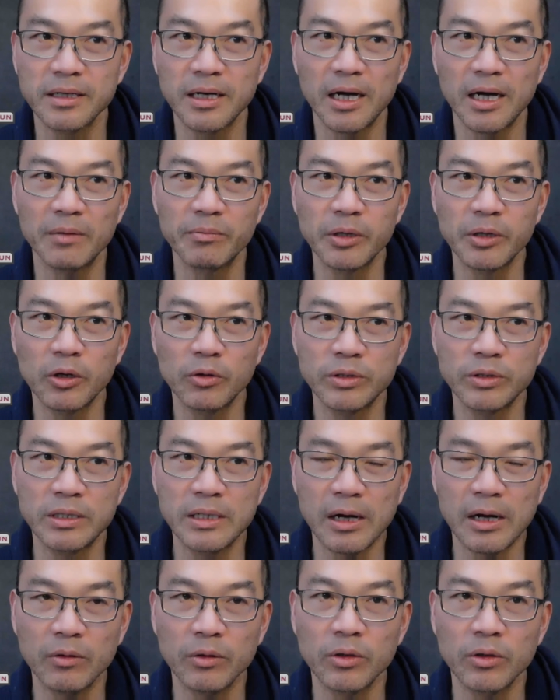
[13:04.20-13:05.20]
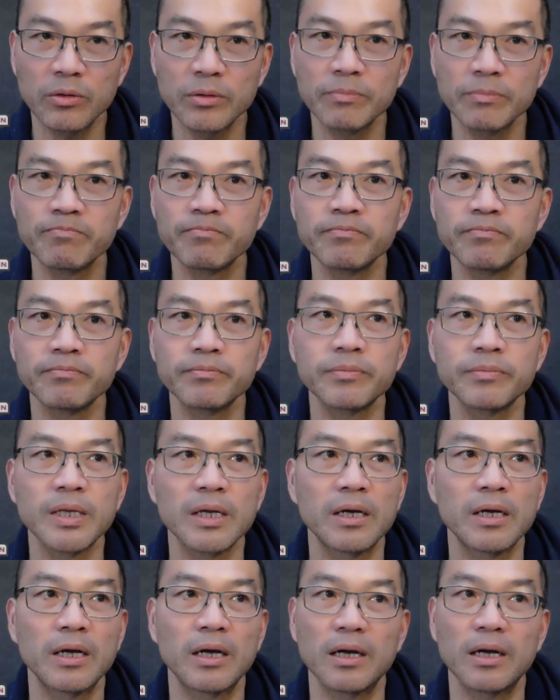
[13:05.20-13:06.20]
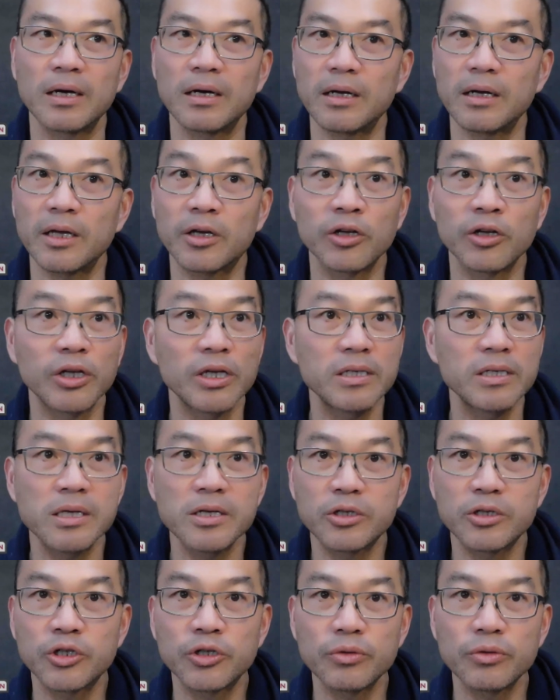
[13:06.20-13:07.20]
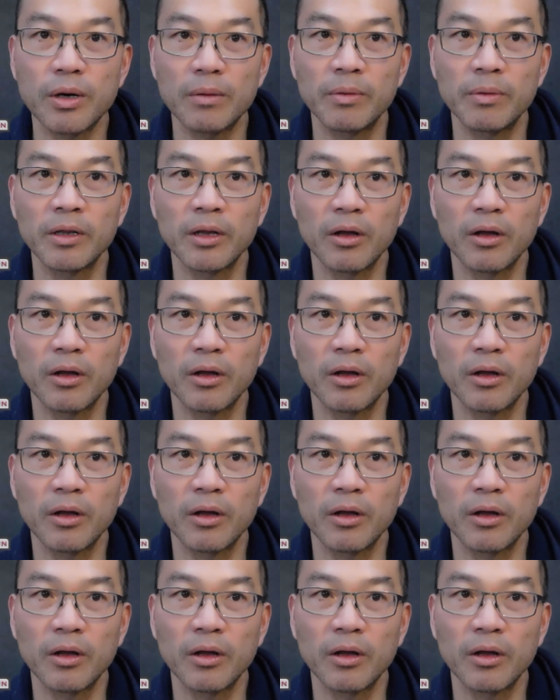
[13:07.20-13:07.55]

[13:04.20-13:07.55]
upload, download, it could easily chew up